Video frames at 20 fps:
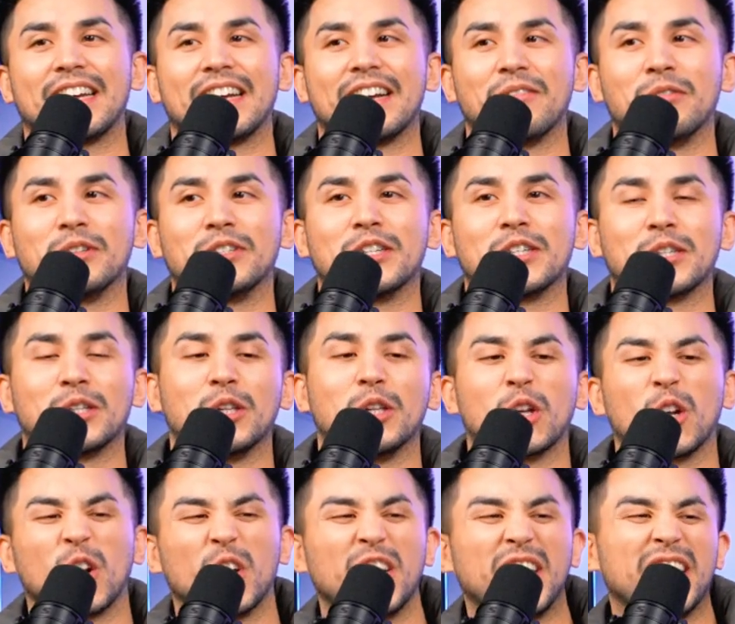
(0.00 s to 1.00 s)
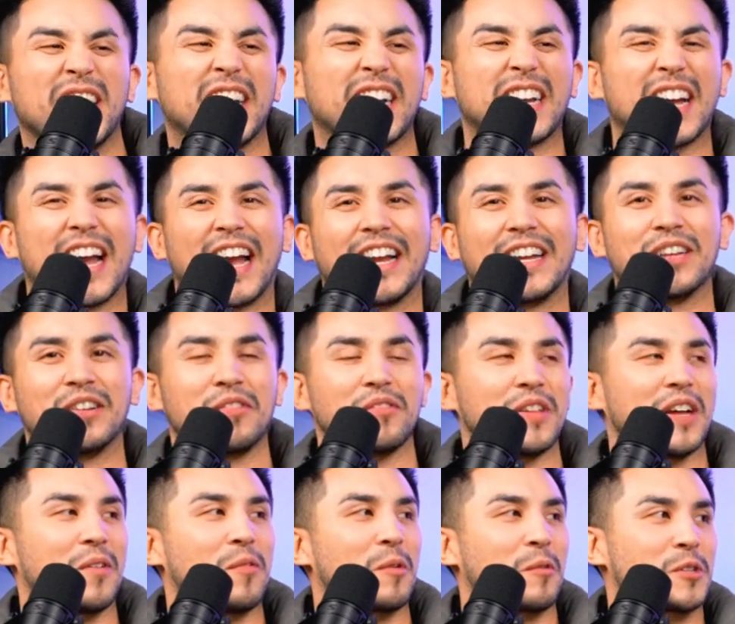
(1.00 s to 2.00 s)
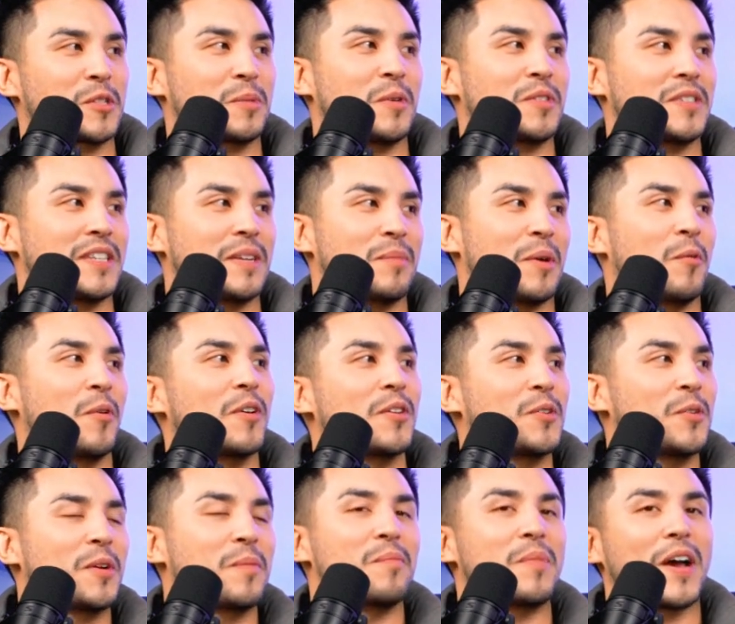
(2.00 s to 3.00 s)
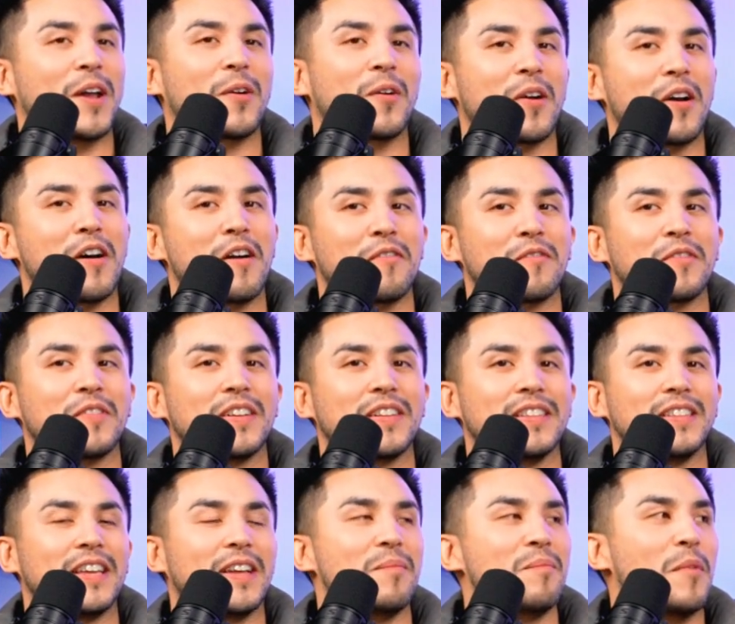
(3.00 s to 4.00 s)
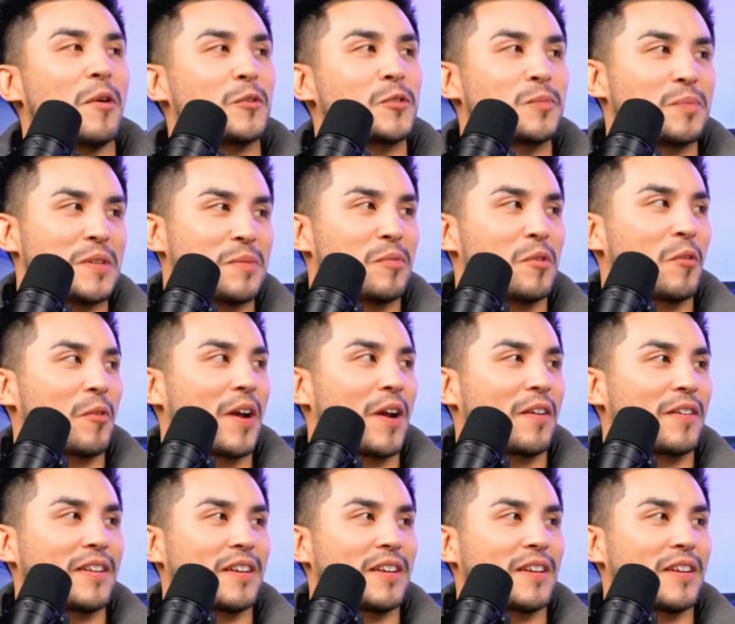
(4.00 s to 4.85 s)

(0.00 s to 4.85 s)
was just learning kind of like what we're supposed to eat, but we were doing better off than most people around